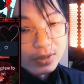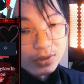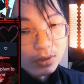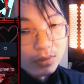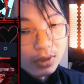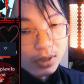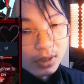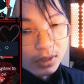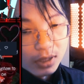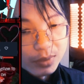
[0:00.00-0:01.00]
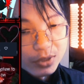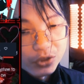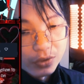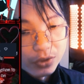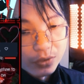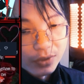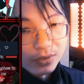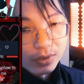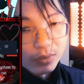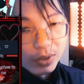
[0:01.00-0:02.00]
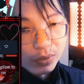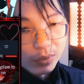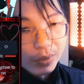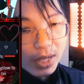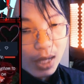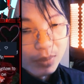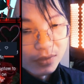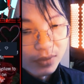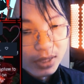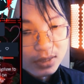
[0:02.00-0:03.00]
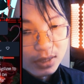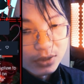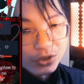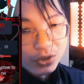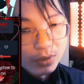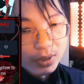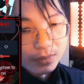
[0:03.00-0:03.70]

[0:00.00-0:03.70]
So let me show you what would happen if I decide to show it.